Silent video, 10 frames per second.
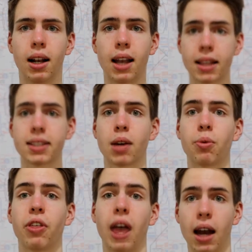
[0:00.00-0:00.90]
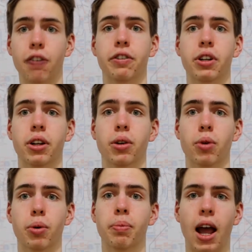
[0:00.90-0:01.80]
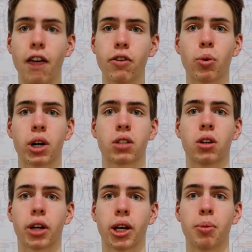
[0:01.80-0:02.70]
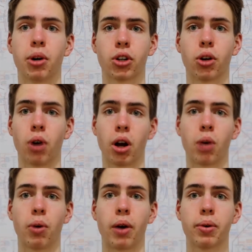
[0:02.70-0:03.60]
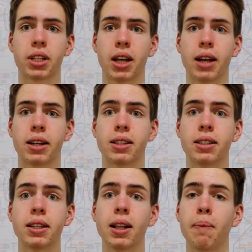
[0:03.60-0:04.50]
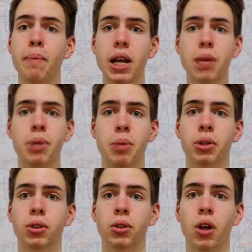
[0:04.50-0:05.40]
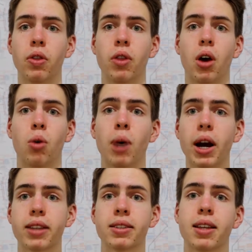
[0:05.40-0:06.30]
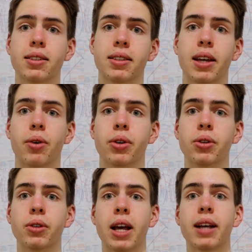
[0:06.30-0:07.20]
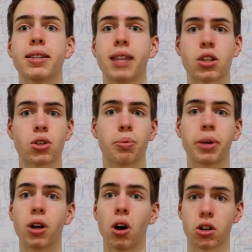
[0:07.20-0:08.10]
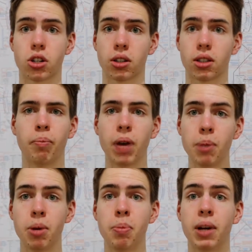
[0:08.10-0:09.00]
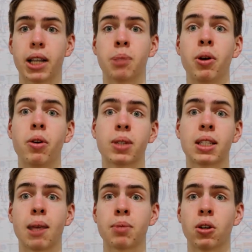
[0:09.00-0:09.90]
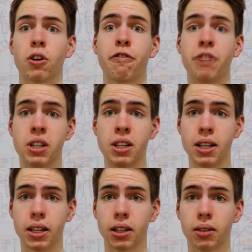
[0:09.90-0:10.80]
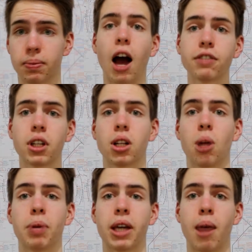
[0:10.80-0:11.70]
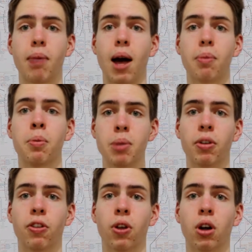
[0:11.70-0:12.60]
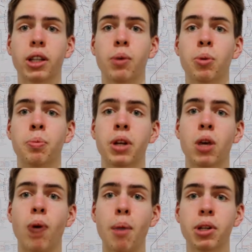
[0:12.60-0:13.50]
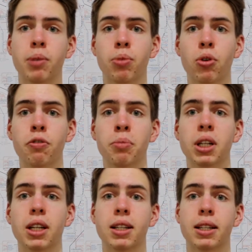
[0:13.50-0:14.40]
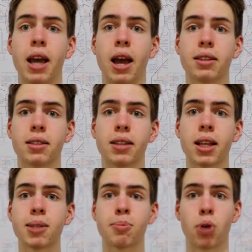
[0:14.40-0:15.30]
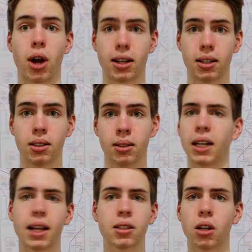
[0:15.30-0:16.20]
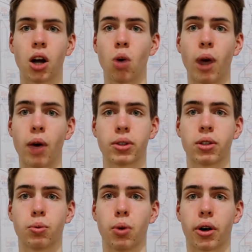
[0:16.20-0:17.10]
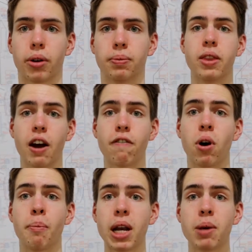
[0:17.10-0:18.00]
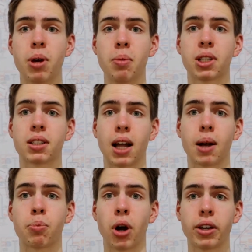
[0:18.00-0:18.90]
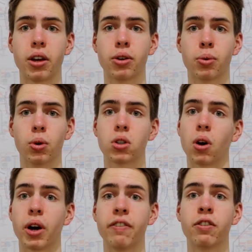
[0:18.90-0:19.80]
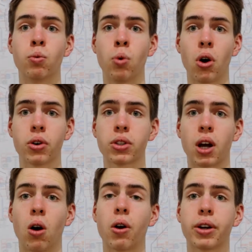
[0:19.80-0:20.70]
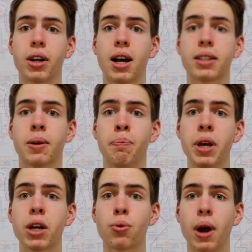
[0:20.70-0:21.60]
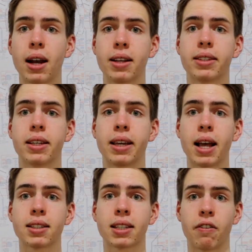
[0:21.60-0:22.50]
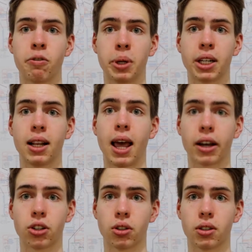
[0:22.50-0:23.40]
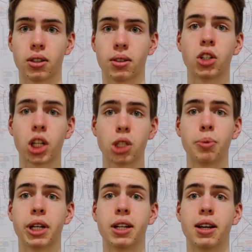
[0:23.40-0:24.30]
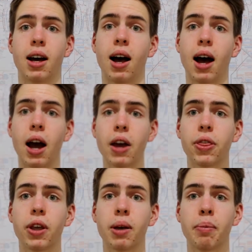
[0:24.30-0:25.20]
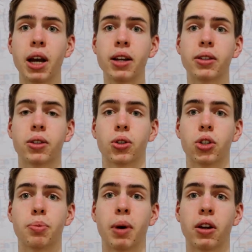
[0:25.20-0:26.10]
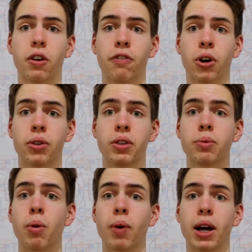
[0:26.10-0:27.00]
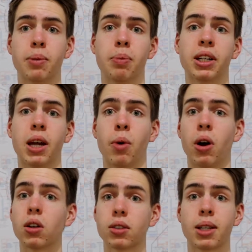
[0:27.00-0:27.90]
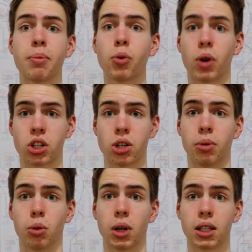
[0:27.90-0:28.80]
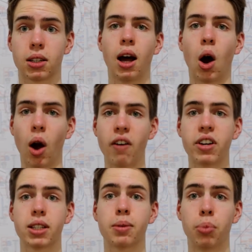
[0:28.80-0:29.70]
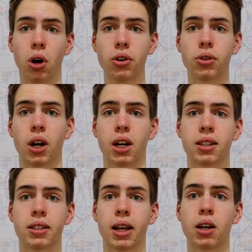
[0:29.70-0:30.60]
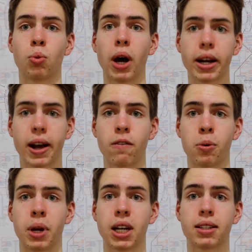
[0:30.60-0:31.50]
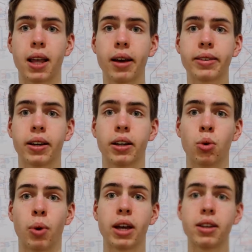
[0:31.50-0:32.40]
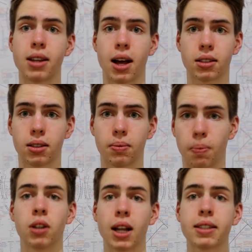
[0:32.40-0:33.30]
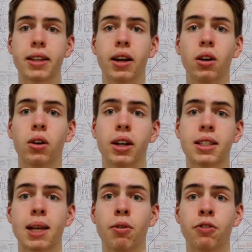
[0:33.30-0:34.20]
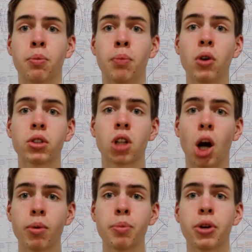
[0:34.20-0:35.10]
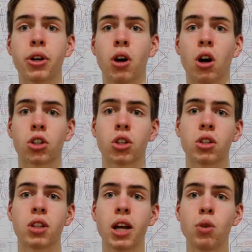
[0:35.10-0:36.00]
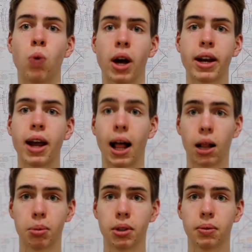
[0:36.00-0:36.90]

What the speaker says: Let's start with the elephant in the room. Everyone is talking about the coronavirus, and still many people do not know why it's necessary to take essential precautions. Many people experience some sort of fatigue. After the topic came up, people thought there would be a rapid improvement in cases and spread. But that's not how viruses work. Therefore, many people start breaking the rules, or even worse, are organizing big rallies against governmental actions. Just to be clear, I think many decisions by the authorities were right, but there were also some questionable ones. However, it's important to understand why the government is acting in the way it does. So let's take a look at some of the most common precautions and why they help.